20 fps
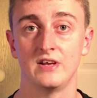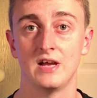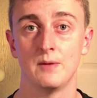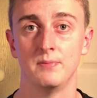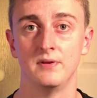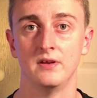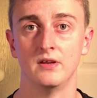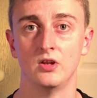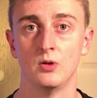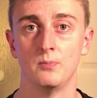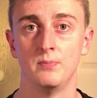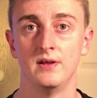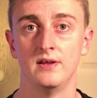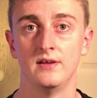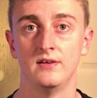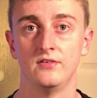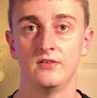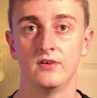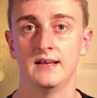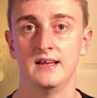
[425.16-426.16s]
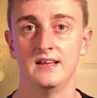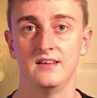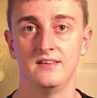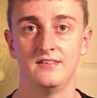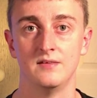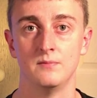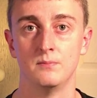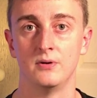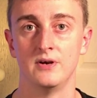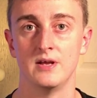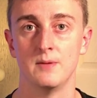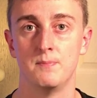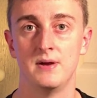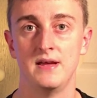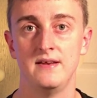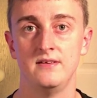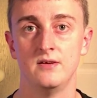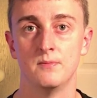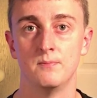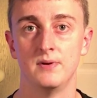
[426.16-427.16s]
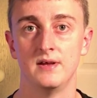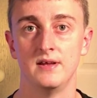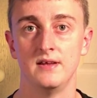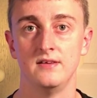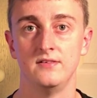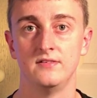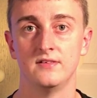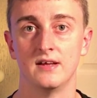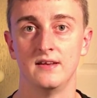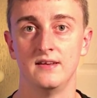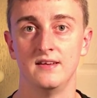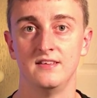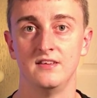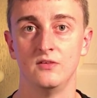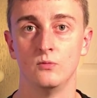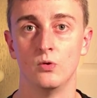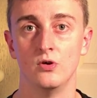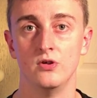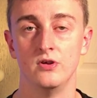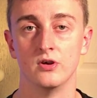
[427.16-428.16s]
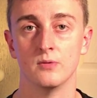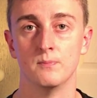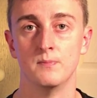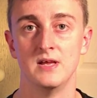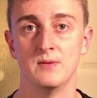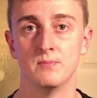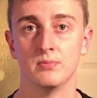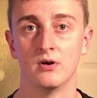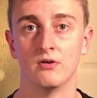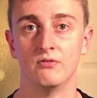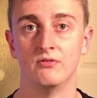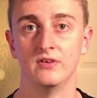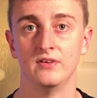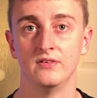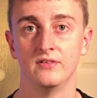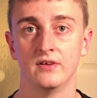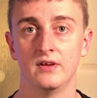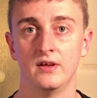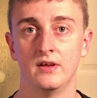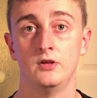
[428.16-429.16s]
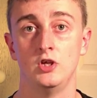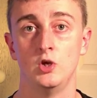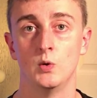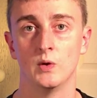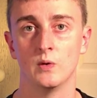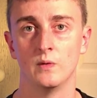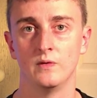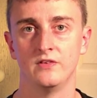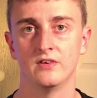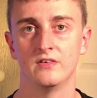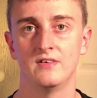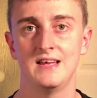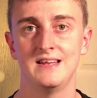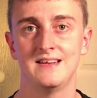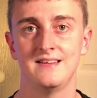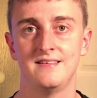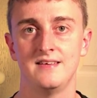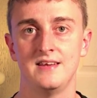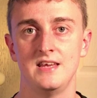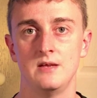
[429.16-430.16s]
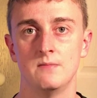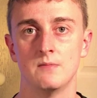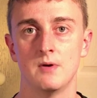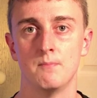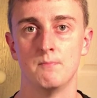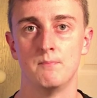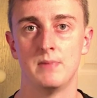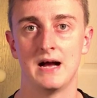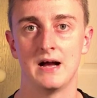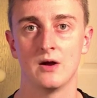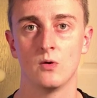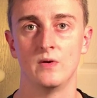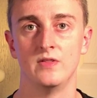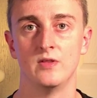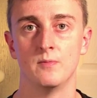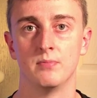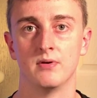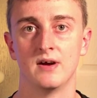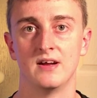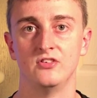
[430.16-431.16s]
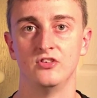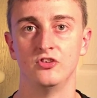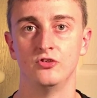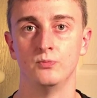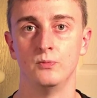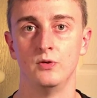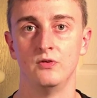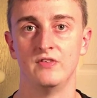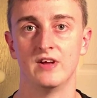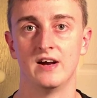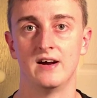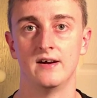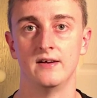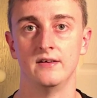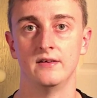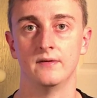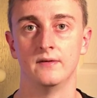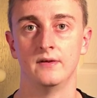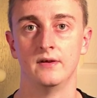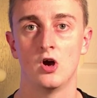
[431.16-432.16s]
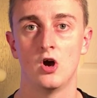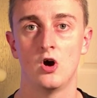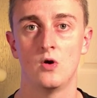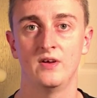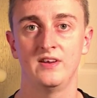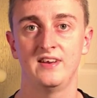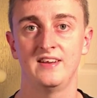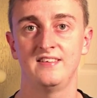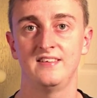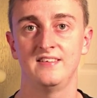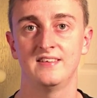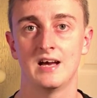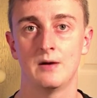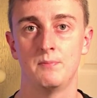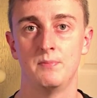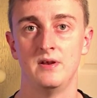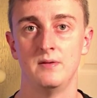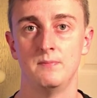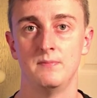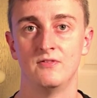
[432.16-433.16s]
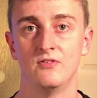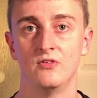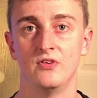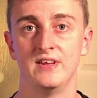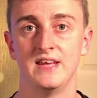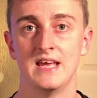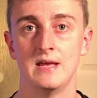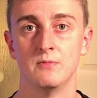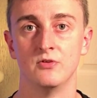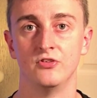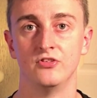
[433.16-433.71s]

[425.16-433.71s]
happening on the pitch. It's simply opinion based, and this is where you can make profit. You're going to lay the team and back when the prices moved higher. All of this is happening before the game has